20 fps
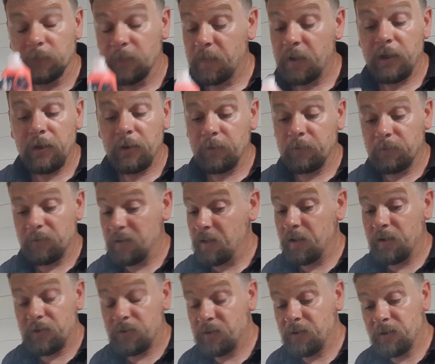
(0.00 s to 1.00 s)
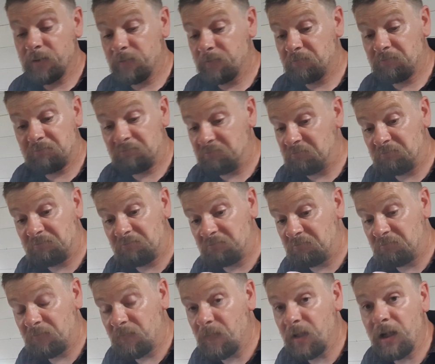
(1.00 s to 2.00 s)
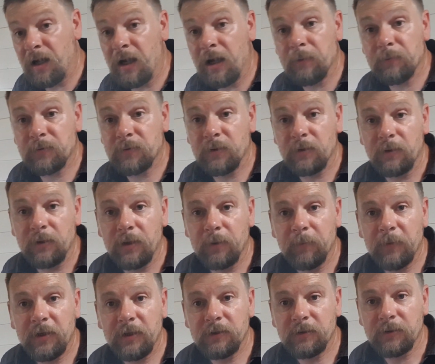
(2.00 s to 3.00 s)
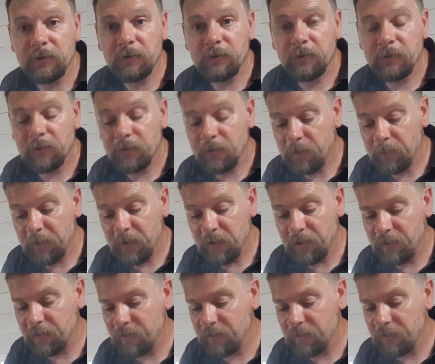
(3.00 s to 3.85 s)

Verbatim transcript: Yeah, it's just absolutely amazing. I mean,